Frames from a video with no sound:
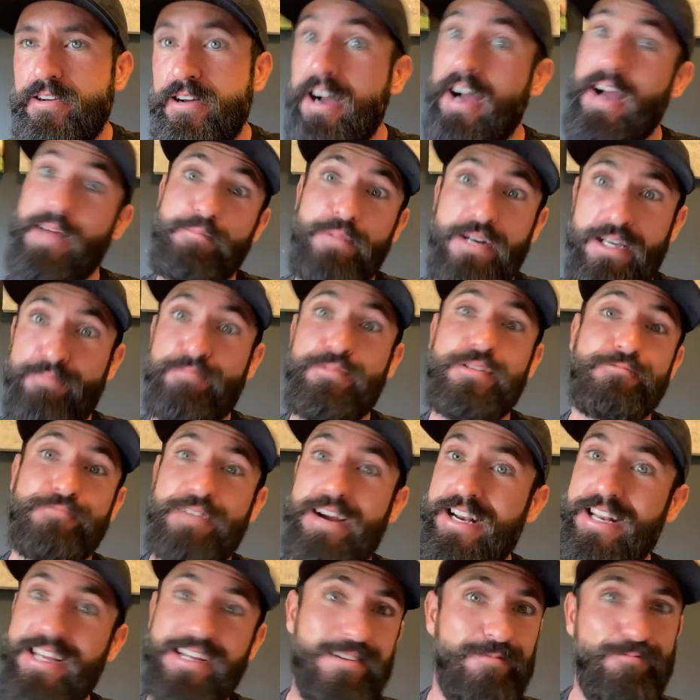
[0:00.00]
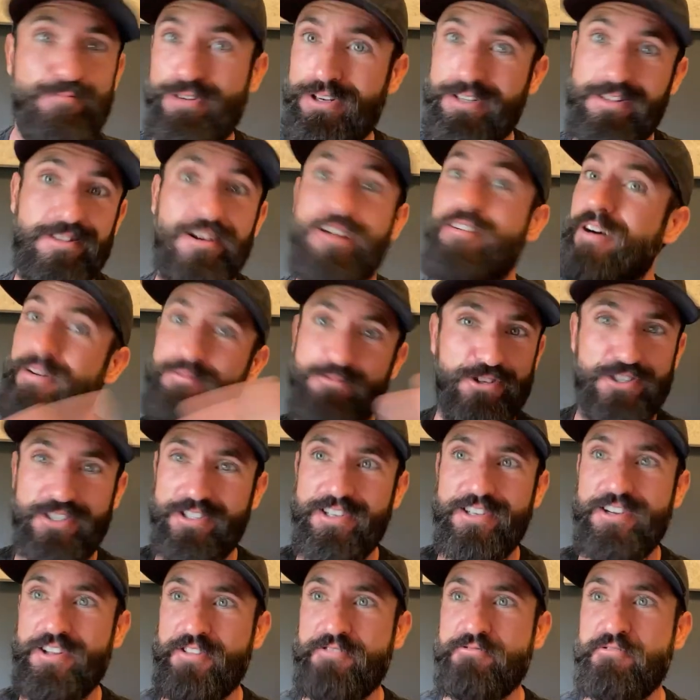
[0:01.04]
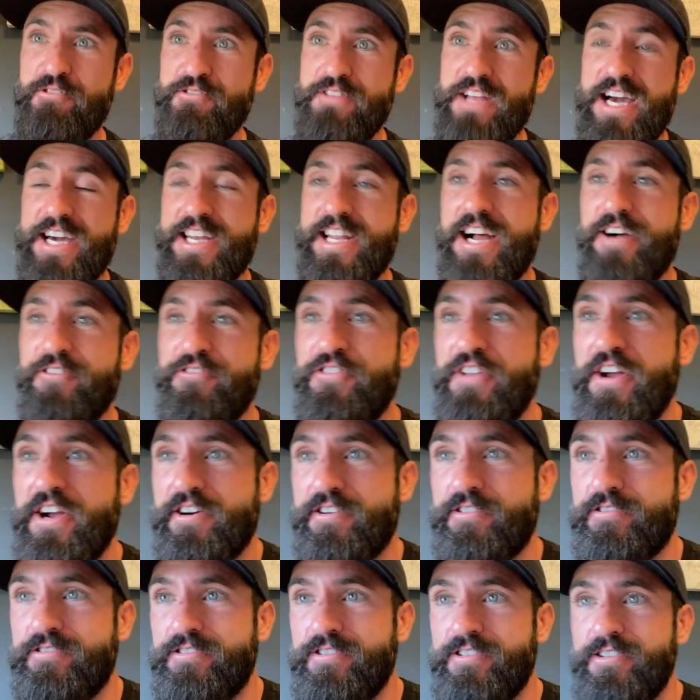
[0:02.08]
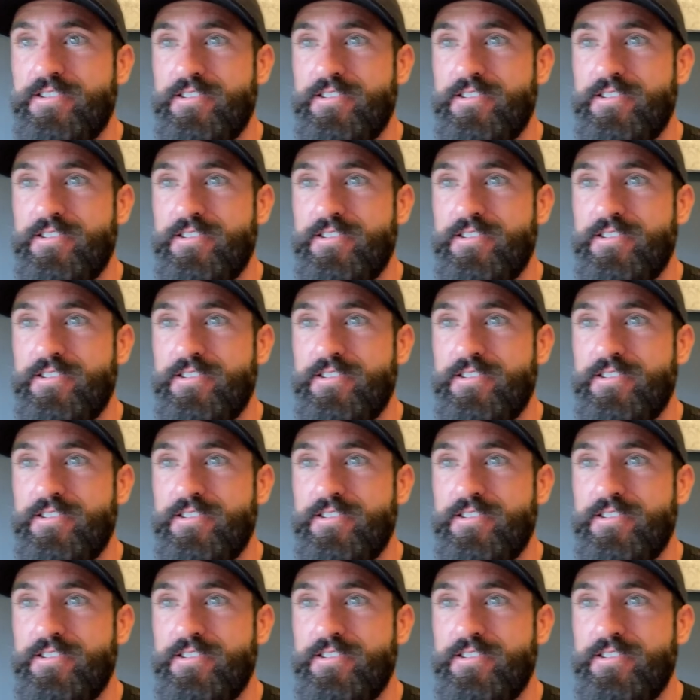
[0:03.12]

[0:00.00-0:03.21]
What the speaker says: I might be writing a book, though. I'm just going to throw that out there.